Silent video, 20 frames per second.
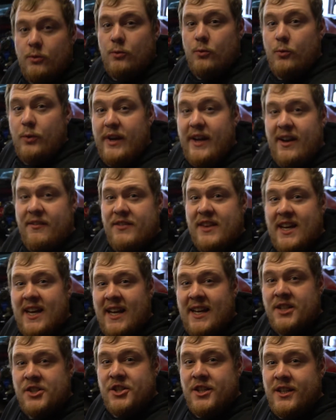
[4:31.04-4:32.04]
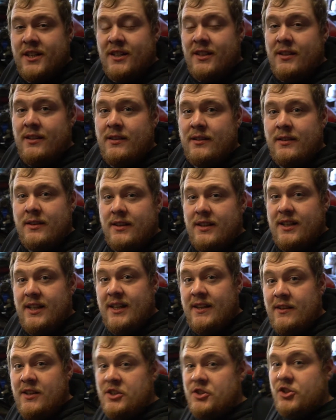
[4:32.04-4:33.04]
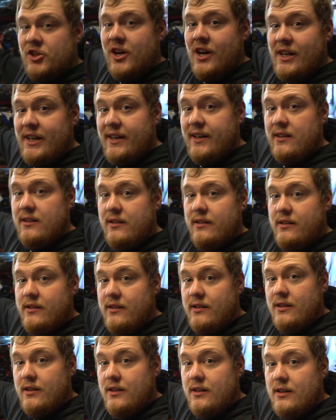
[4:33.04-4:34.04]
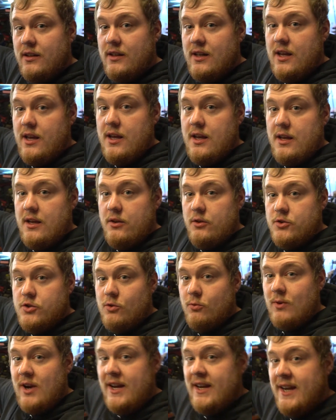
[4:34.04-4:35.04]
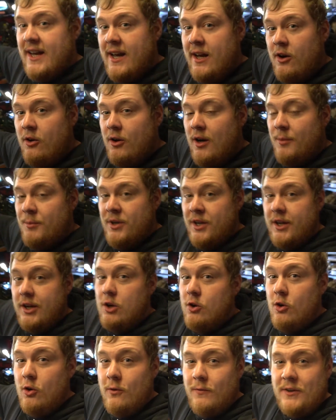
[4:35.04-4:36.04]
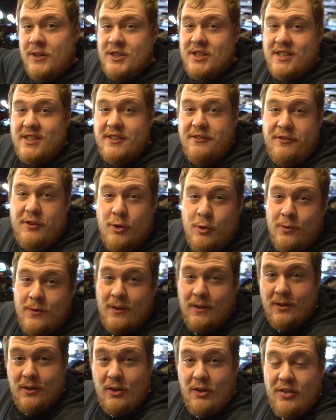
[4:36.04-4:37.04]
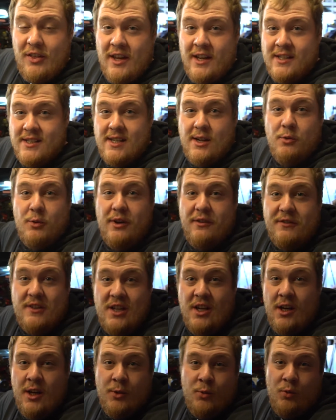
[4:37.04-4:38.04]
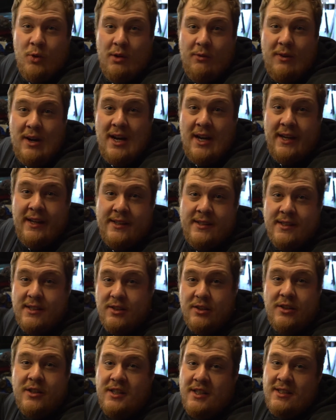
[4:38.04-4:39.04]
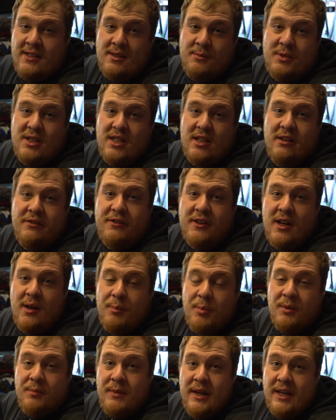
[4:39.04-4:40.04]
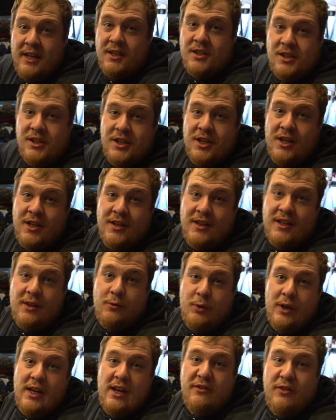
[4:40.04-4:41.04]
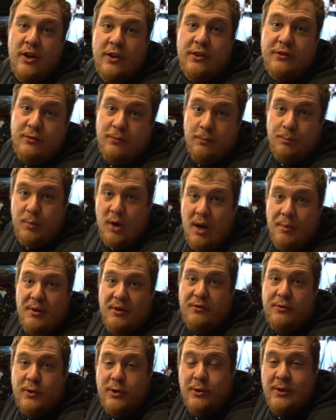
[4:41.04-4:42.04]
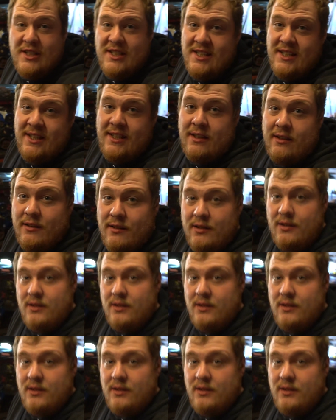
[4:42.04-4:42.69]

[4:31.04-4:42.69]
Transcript: We have the engine in the truck. So right now I'm gonna go over just a few of the little things that we've done while Ryan's hooking some stuff up and making sure that we have all the proper fluids in it.